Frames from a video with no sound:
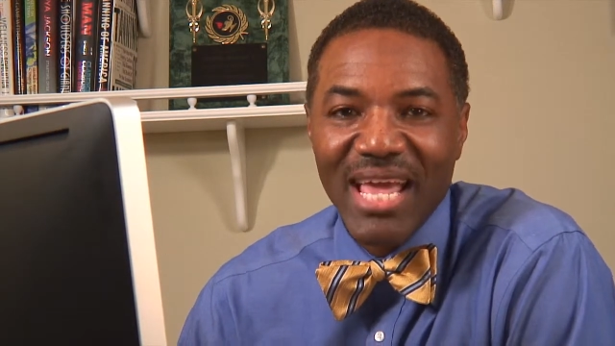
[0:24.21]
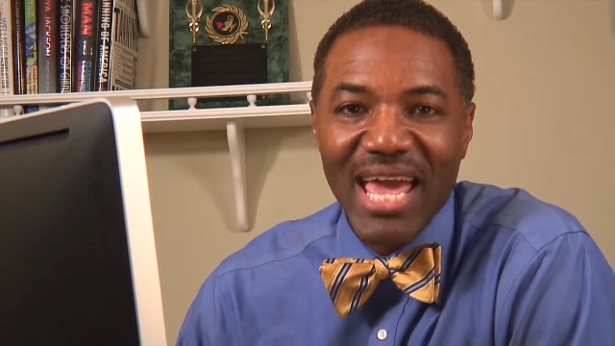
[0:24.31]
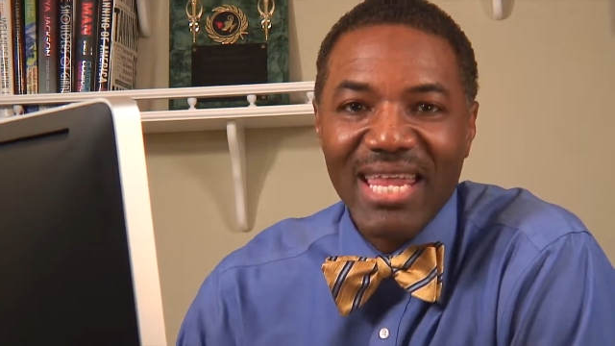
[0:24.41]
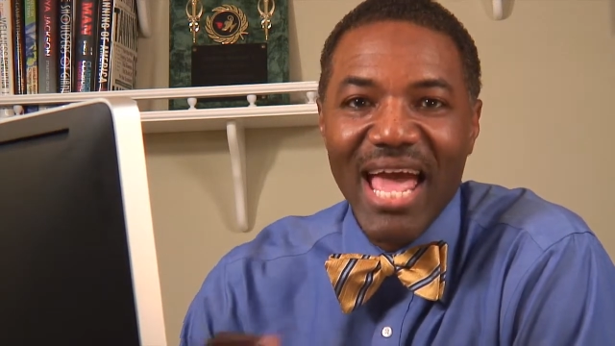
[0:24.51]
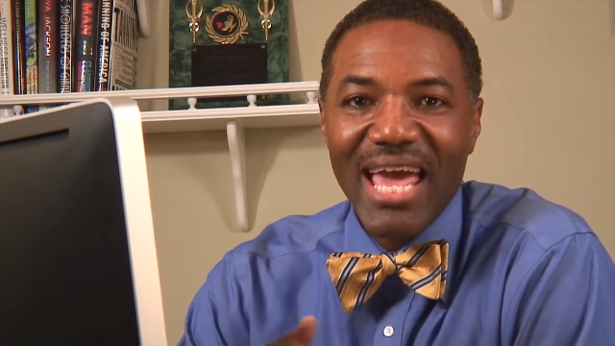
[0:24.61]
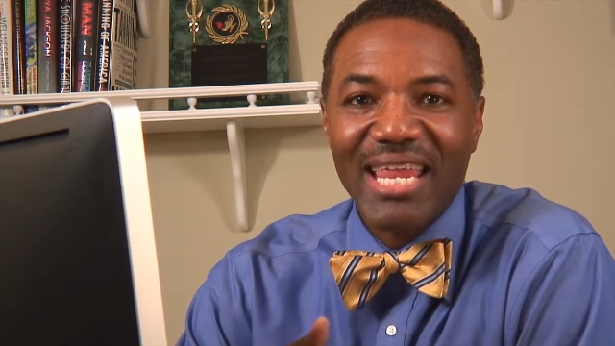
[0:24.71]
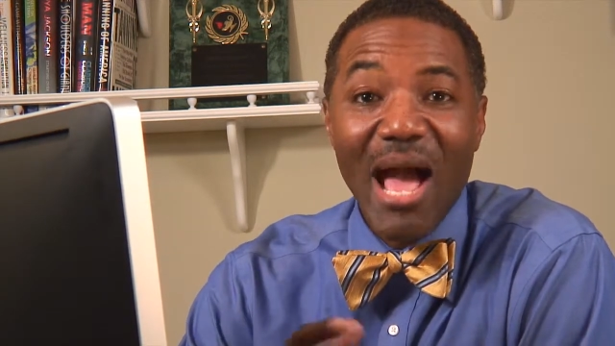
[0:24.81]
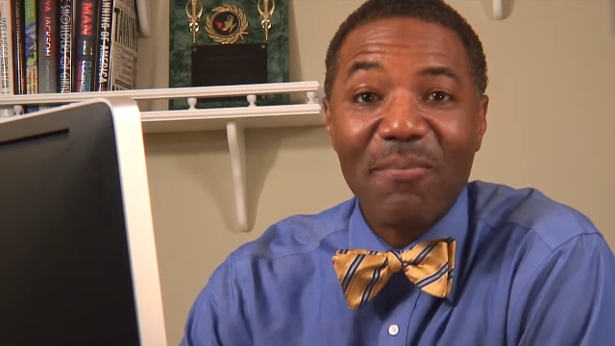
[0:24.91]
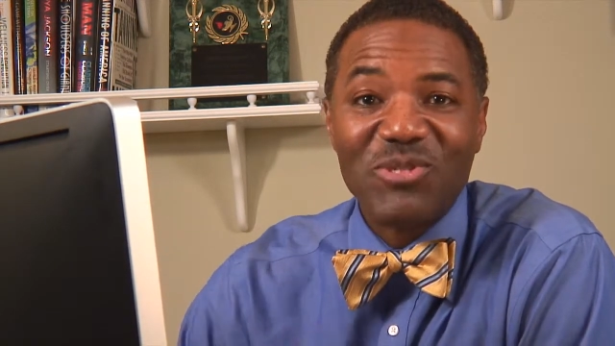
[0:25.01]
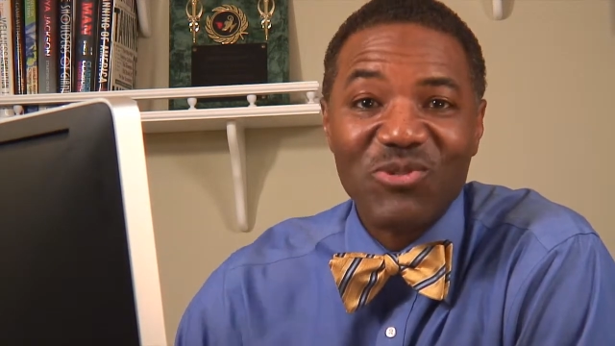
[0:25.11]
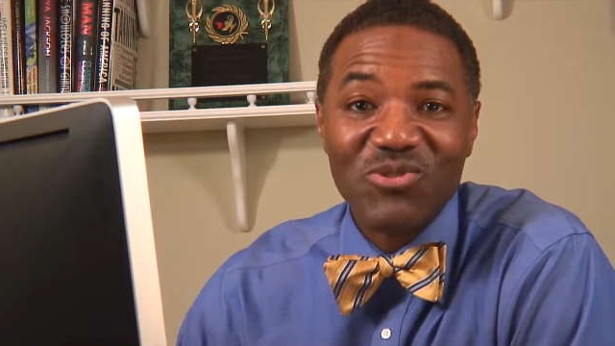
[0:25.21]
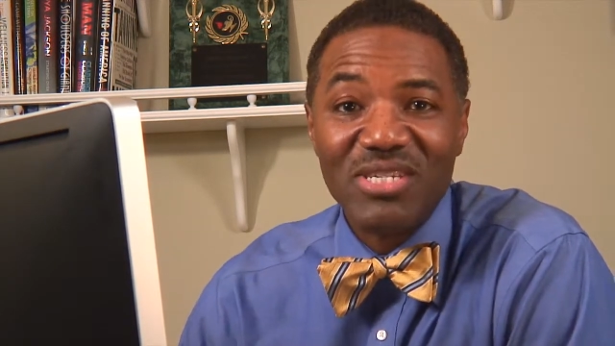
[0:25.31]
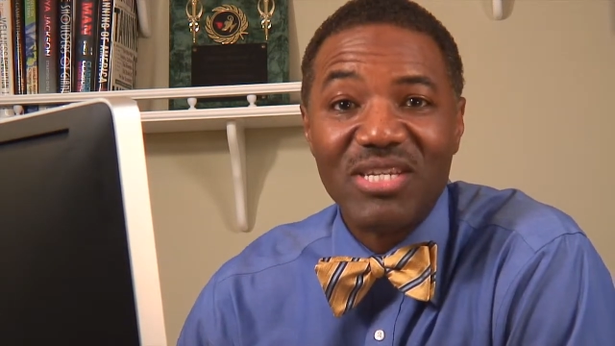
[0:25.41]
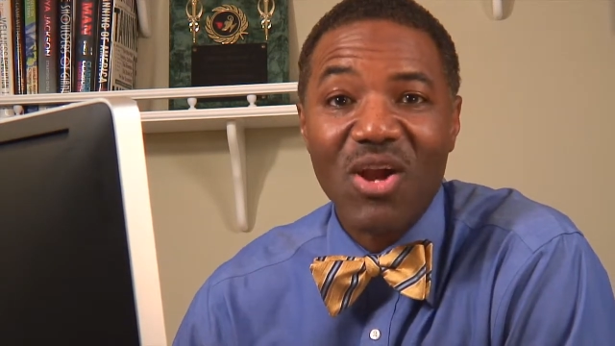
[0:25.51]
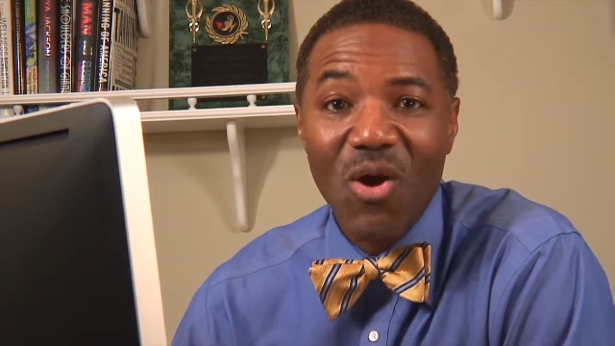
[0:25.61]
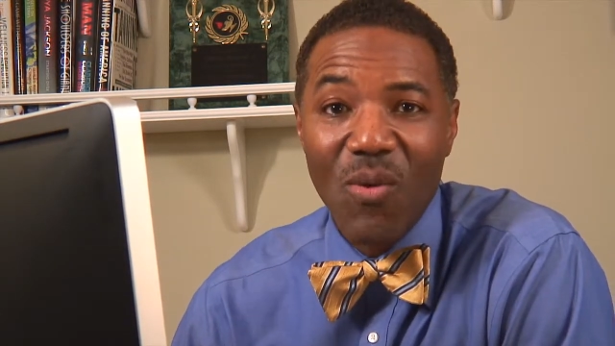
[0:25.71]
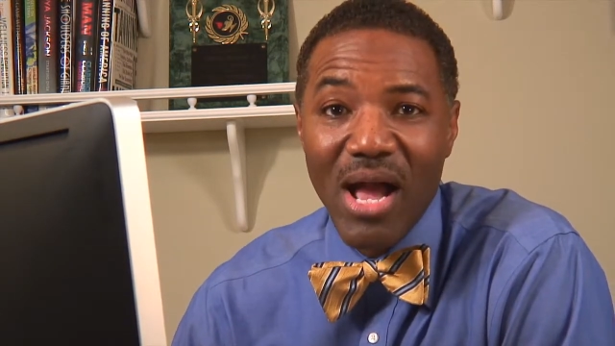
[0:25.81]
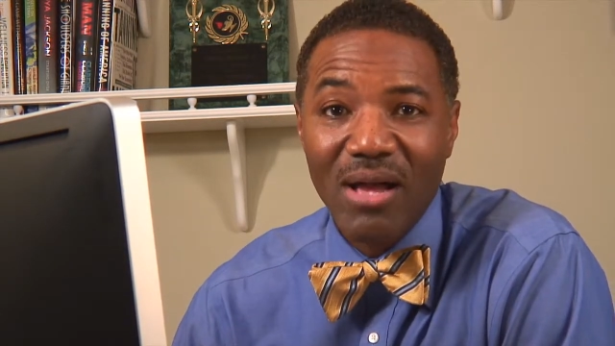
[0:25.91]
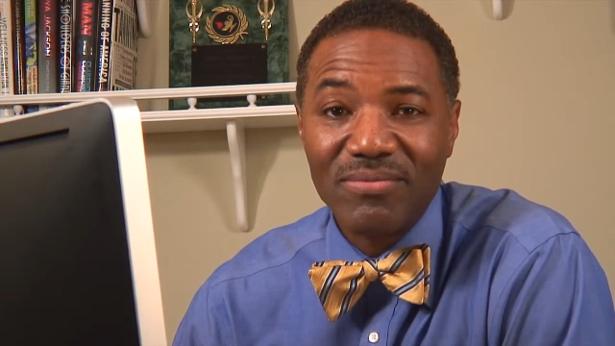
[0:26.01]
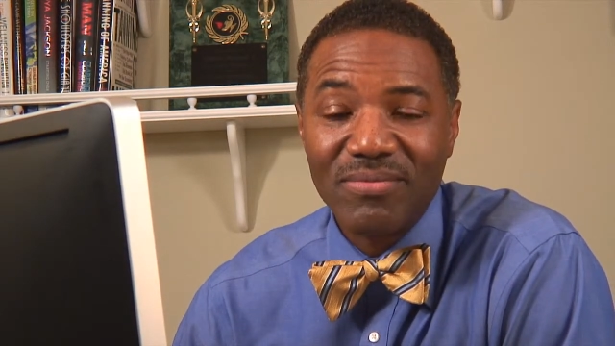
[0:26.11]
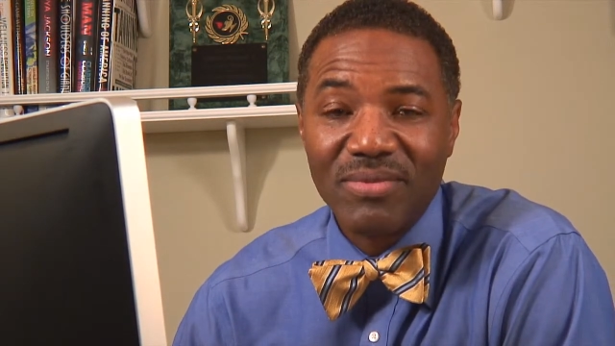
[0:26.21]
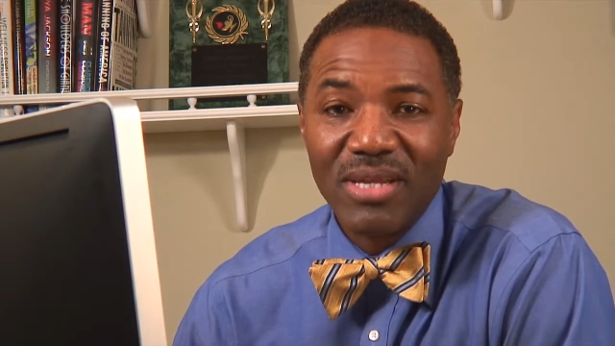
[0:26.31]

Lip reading: and I had an opportunity to go out